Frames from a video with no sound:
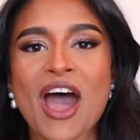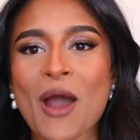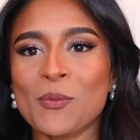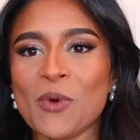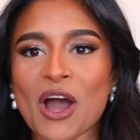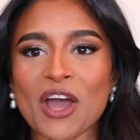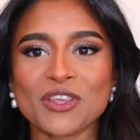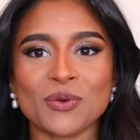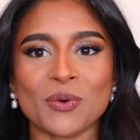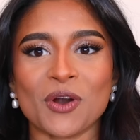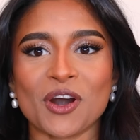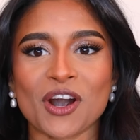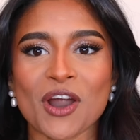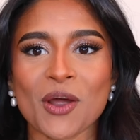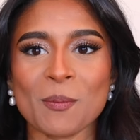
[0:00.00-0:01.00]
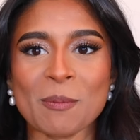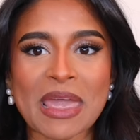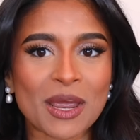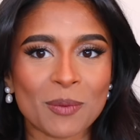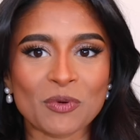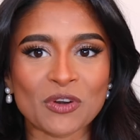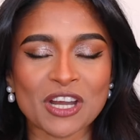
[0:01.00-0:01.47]
what your
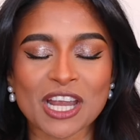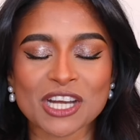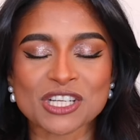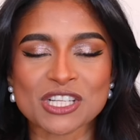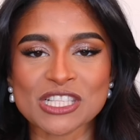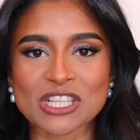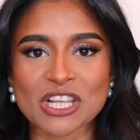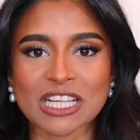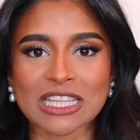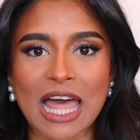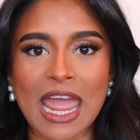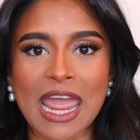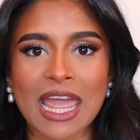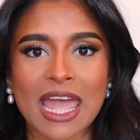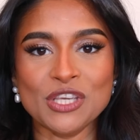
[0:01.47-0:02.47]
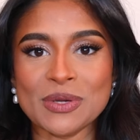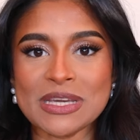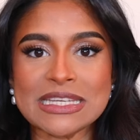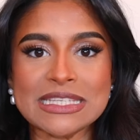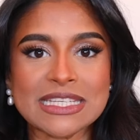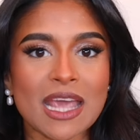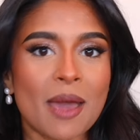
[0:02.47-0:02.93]
makeup creations look like, you
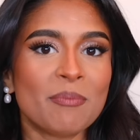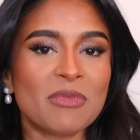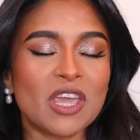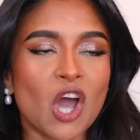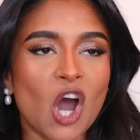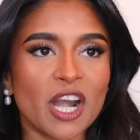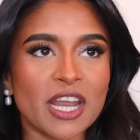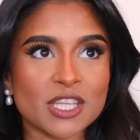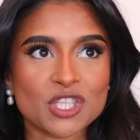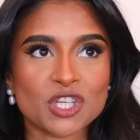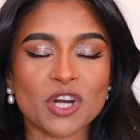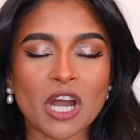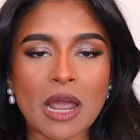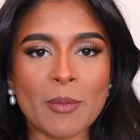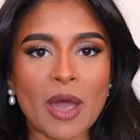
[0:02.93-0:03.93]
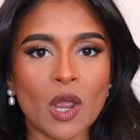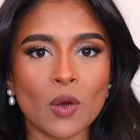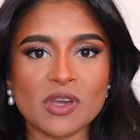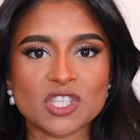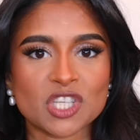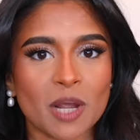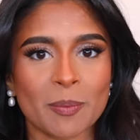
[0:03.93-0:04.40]
can DM me on Instagram. I
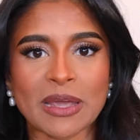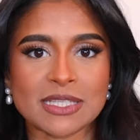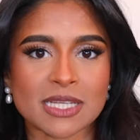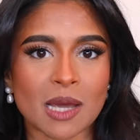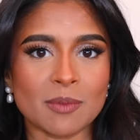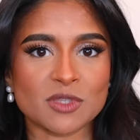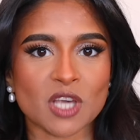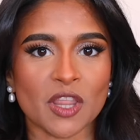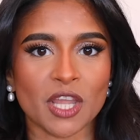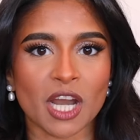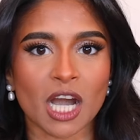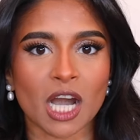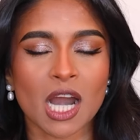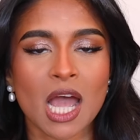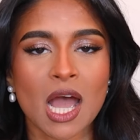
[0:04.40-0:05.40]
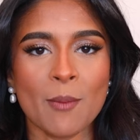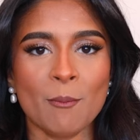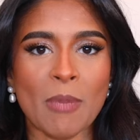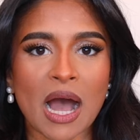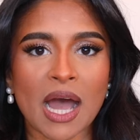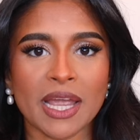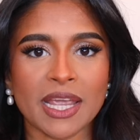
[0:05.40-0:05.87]
always check my DMs on there.
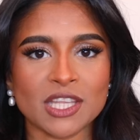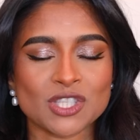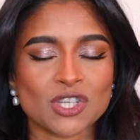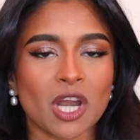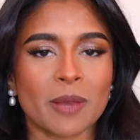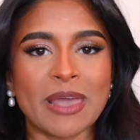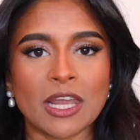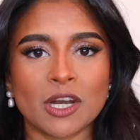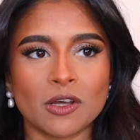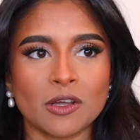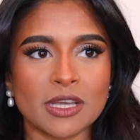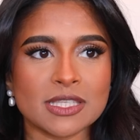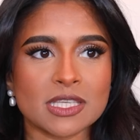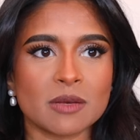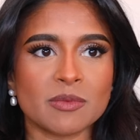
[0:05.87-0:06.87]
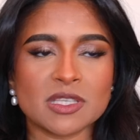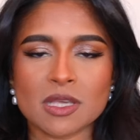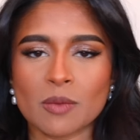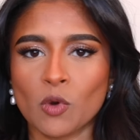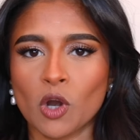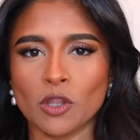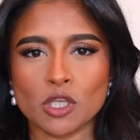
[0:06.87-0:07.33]
My Instagram handle is gonna be
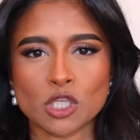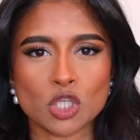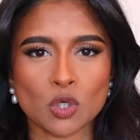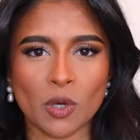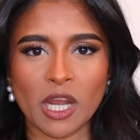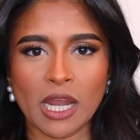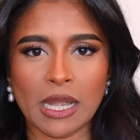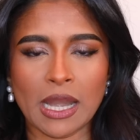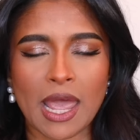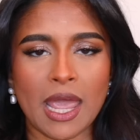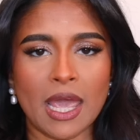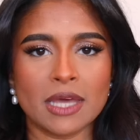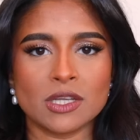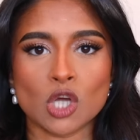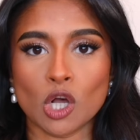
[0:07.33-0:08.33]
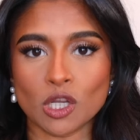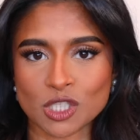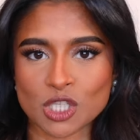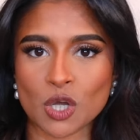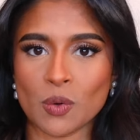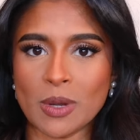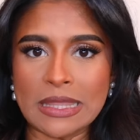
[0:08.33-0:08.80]
somewhere on the screen and
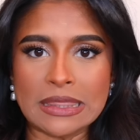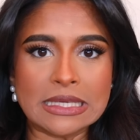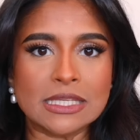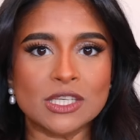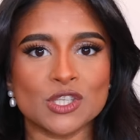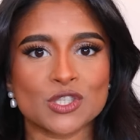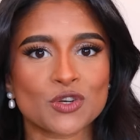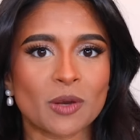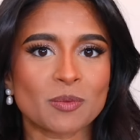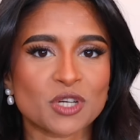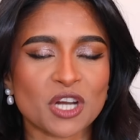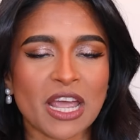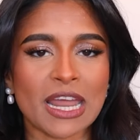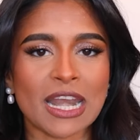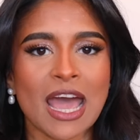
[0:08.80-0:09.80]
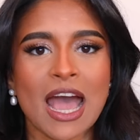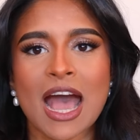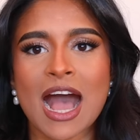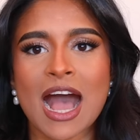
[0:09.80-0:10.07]
also in the description.